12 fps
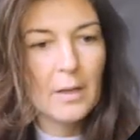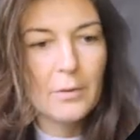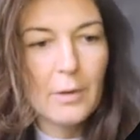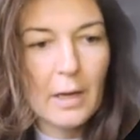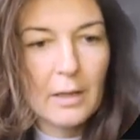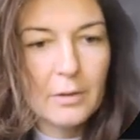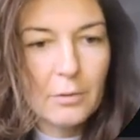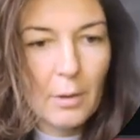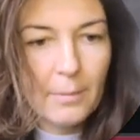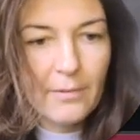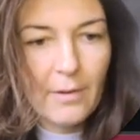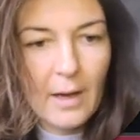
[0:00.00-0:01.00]
drag and
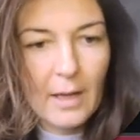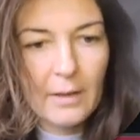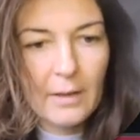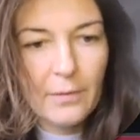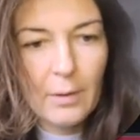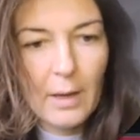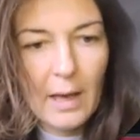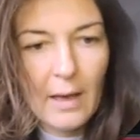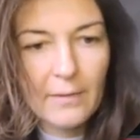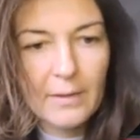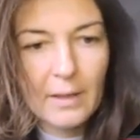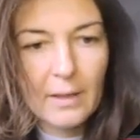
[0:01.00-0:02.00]
drop file. If you have